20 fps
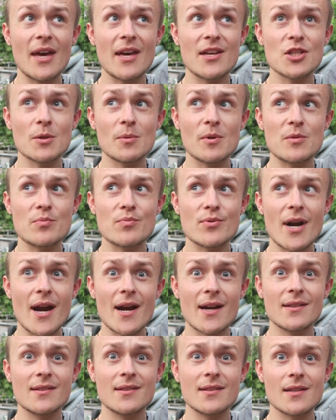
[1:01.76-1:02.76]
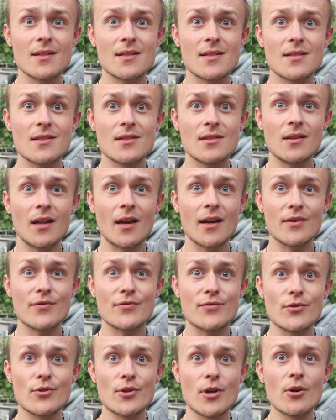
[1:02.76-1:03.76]
getting so much practice like
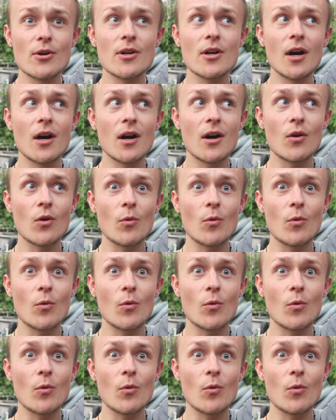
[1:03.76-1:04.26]
through yoga